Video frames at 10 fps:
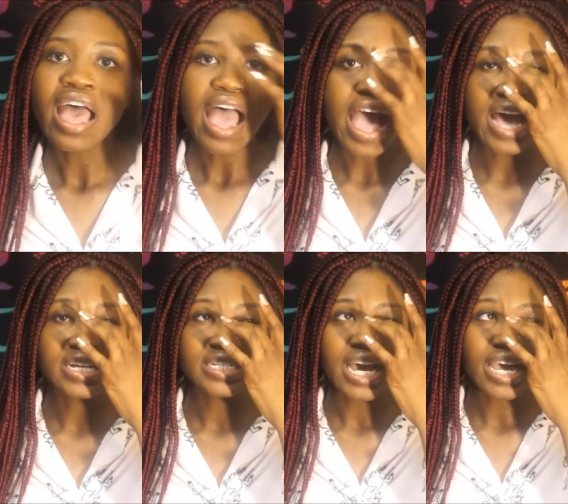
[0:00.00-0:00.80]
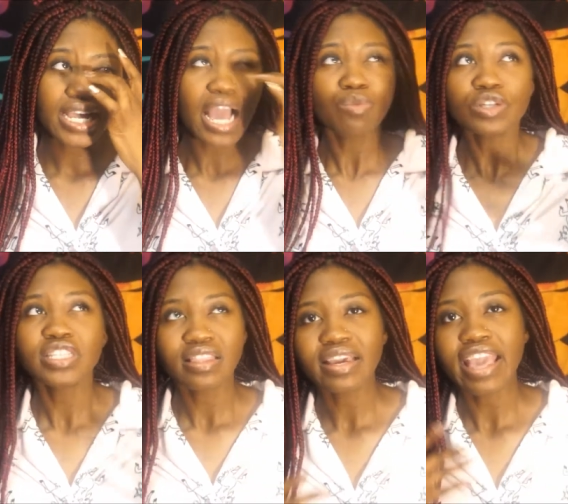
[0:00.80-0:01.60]
And I, I will
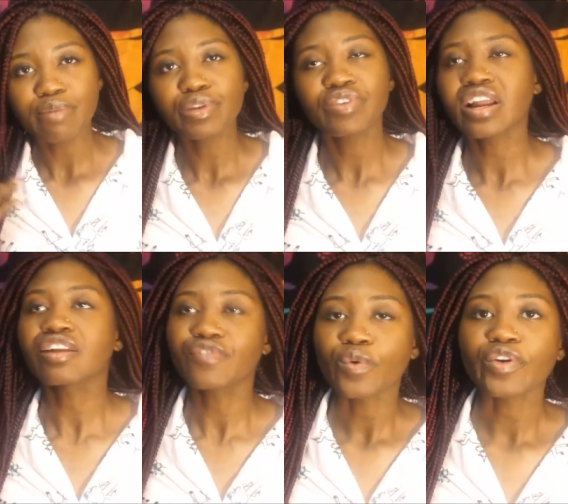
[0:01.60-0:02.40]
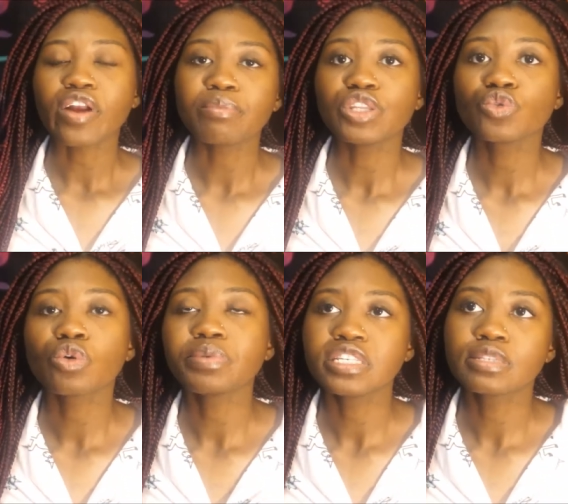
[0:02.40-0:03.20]
say they can be read out of order. I mean, you
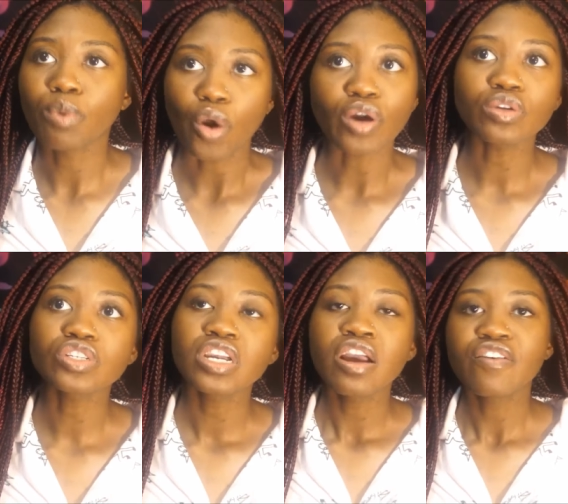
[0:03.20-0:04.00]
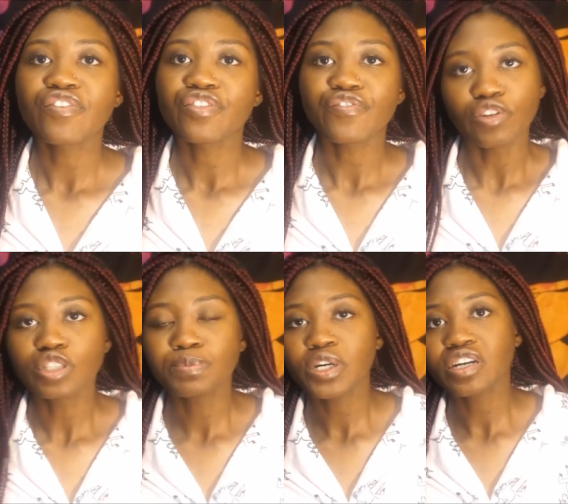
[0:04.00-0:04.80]
will be spoiled for the
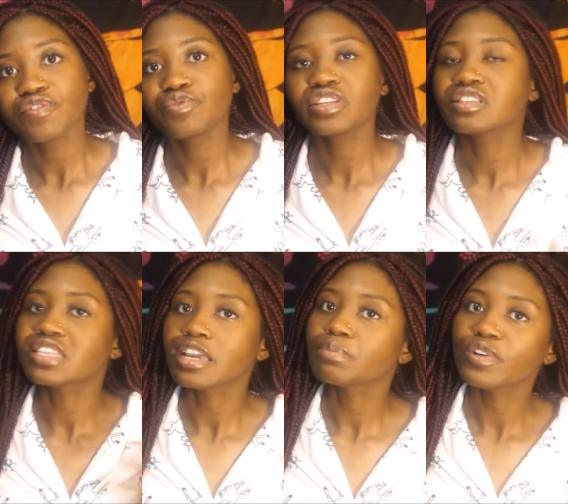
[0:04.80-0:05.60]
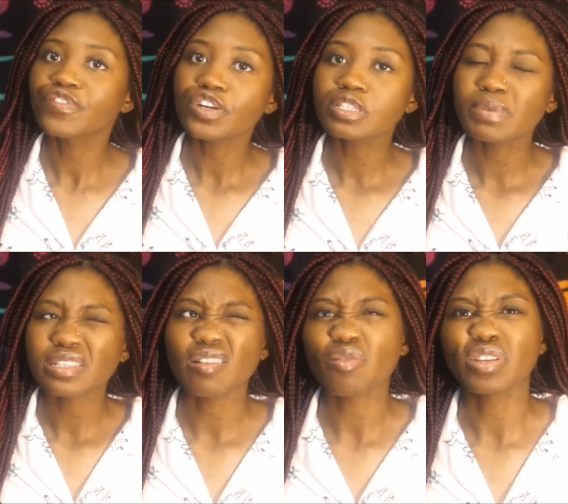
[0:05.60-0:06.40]
first book if you read the second book first, but
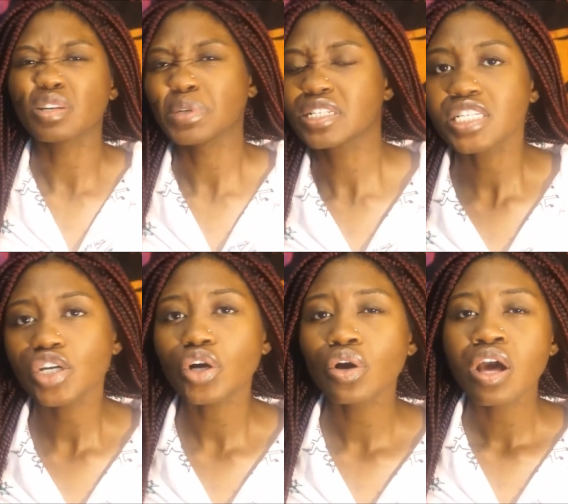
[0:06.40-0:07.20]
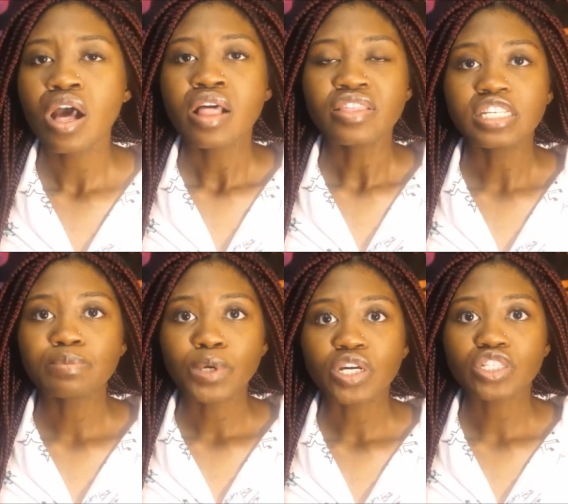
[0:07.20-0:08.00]
it's not really a big deal. These
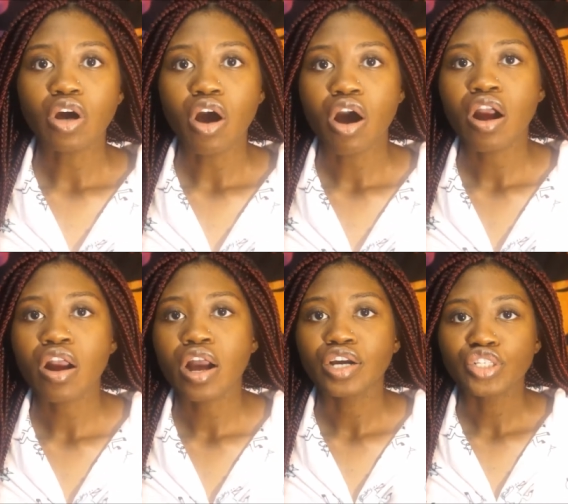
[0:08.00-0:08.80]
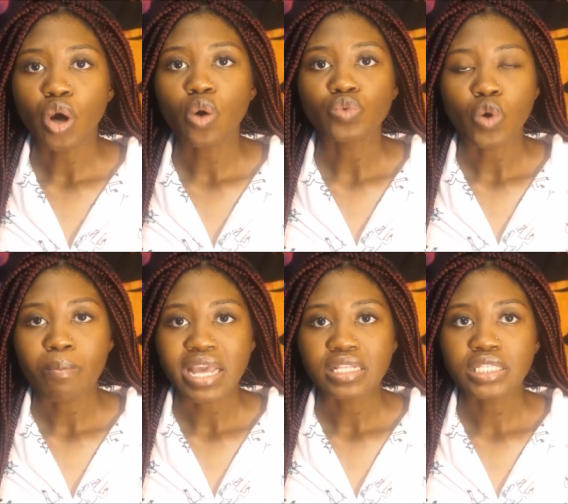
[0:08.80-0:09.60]
books are adult
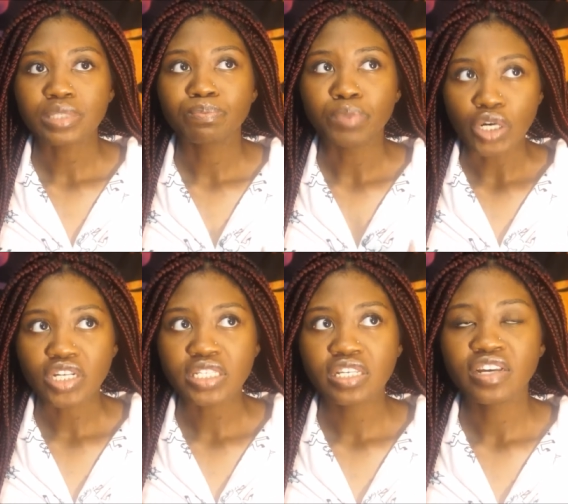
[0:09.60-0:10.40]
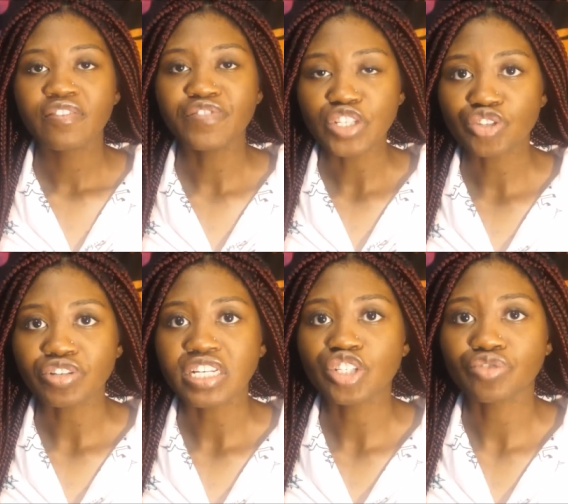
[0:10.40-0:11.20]
romance books
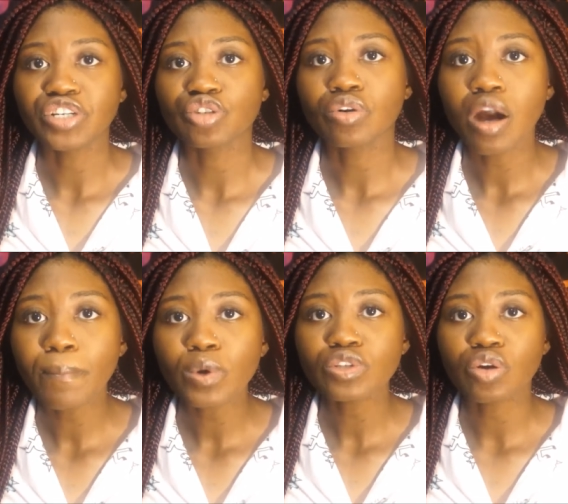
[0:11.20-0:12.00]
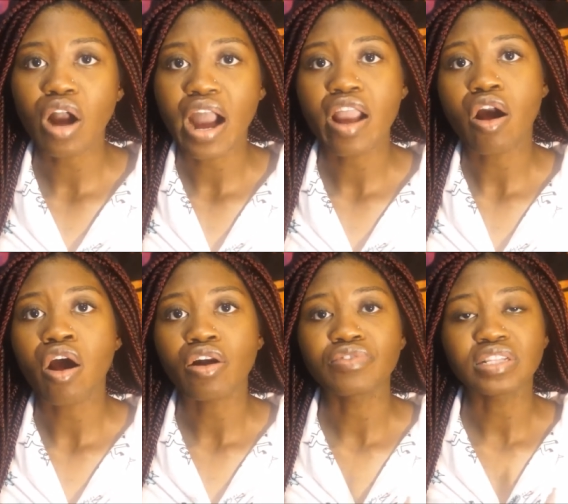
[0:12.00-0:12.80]
featuring interracial couples or
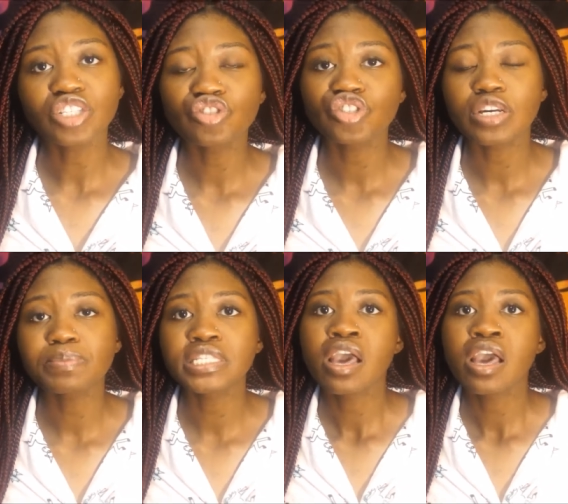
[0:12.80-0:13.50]
IR relationships